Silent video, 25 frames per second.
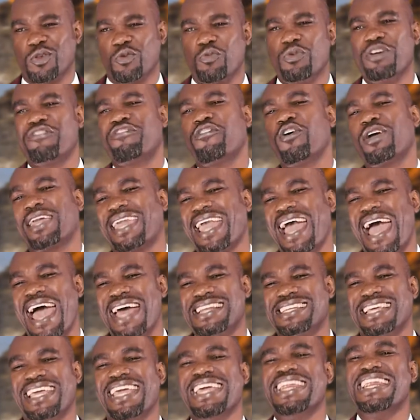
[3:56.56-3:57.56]
We
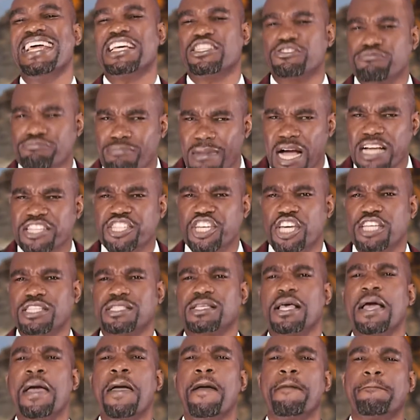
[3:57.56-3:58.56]
forget in as much
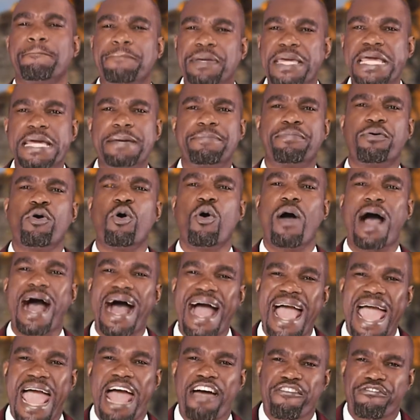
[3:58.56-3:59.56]
as people
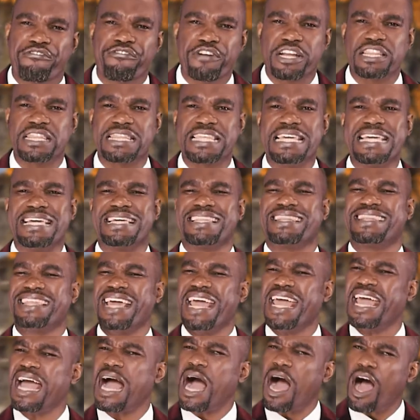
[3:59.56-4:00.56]
are everything,
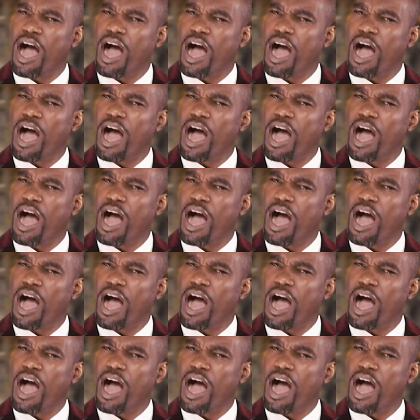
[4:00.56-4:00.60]
they